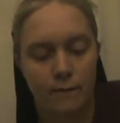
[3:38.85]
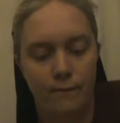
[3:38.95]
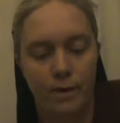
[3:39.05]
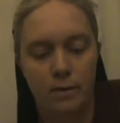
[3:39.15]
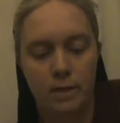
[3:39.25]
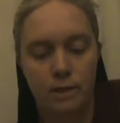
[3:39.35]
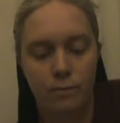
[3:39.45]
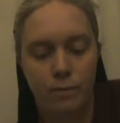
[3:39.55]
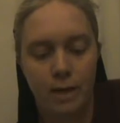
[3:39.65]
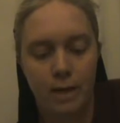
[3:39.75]

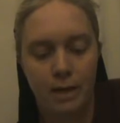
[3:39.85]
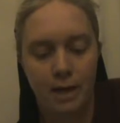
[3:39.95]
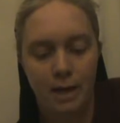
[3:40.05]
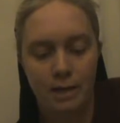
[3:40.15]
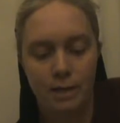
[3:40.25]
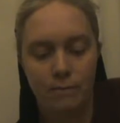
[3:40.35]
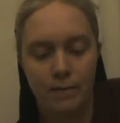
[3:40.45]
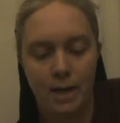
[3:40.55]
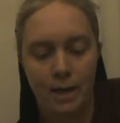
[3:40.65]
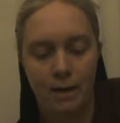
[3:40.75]
First, we need to
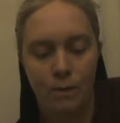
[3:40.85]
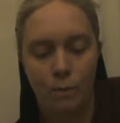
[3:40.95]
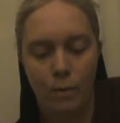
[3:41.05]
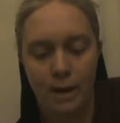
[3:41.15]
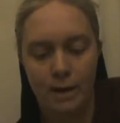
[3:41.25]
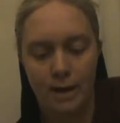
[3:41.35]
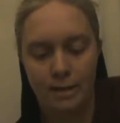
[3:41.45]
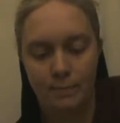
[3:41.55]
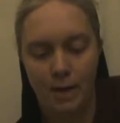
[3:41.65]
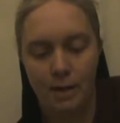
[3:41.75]
read what
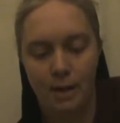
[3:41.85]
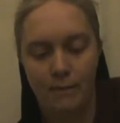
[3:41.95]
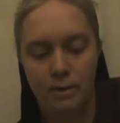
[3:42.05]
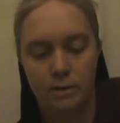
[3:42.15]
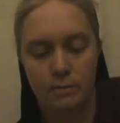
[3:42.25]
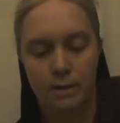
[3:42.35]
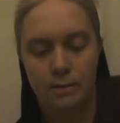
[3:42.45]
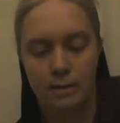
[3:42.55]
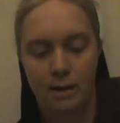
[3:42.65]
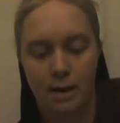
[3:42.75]
has been given to
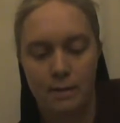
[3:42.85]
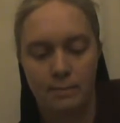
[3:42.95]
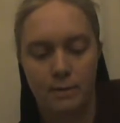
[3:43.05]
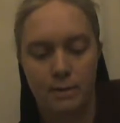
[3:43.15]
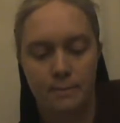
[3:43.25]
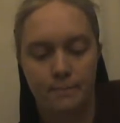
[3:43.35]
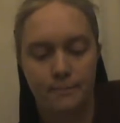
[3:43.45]
us in the Gospels.